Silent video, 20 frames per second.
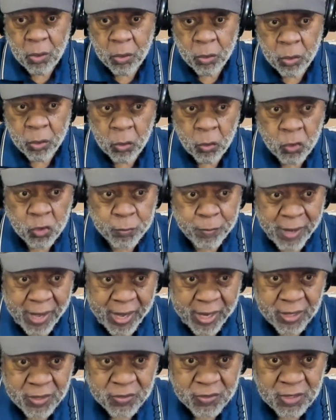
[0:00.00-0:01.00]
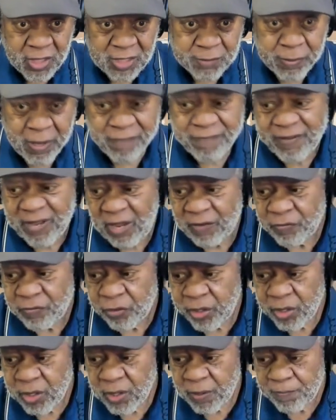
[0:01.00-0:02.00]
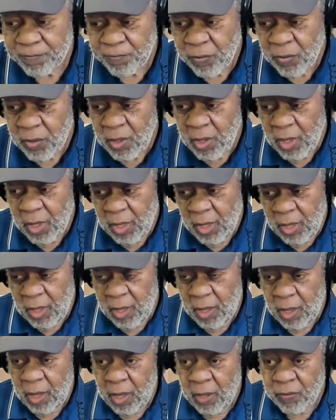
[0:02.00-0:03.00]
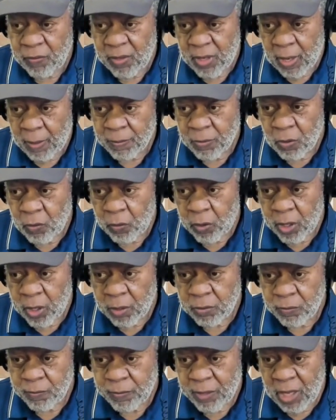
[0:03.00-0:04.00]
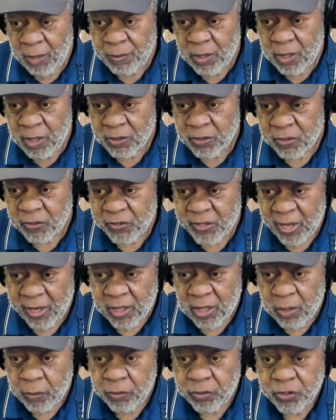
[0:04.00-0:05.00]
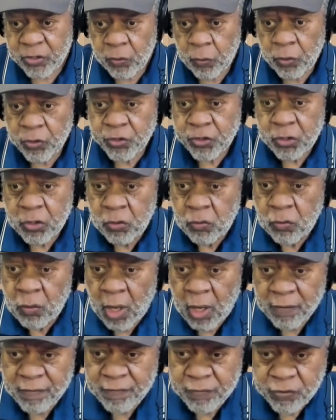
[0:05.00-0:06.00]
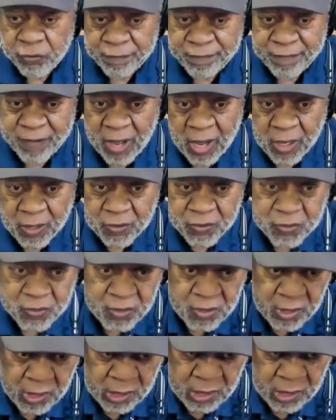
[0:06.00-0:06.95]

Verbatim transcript: Newsmax, that's my favorite, and then I'm going maybe as a secondary source to uh, to Fox,